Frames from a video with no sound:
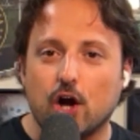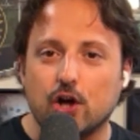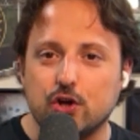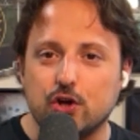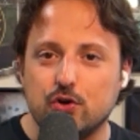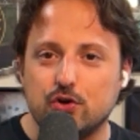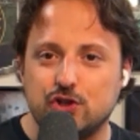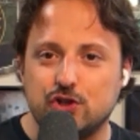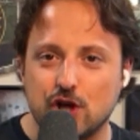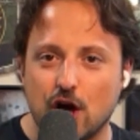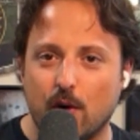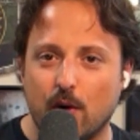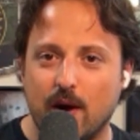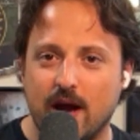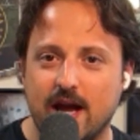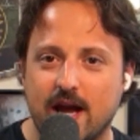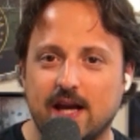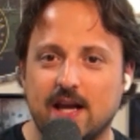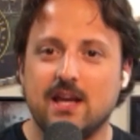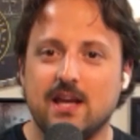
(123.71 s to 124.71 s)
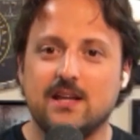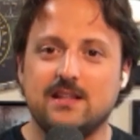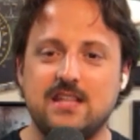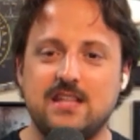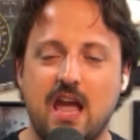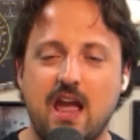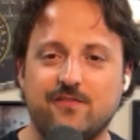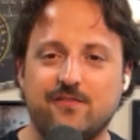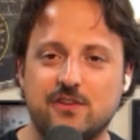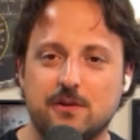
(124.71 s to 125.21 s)
you doing,
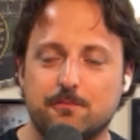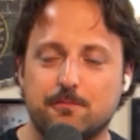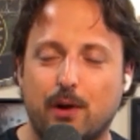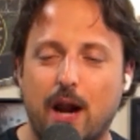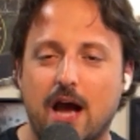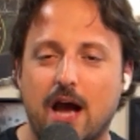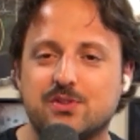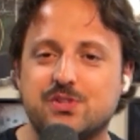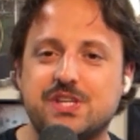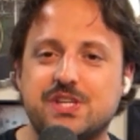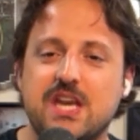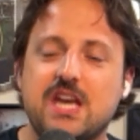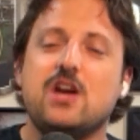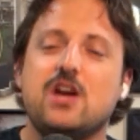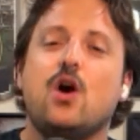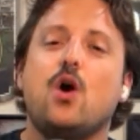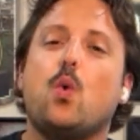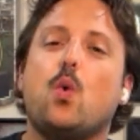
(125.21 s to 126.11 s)
Dave Dombrowski?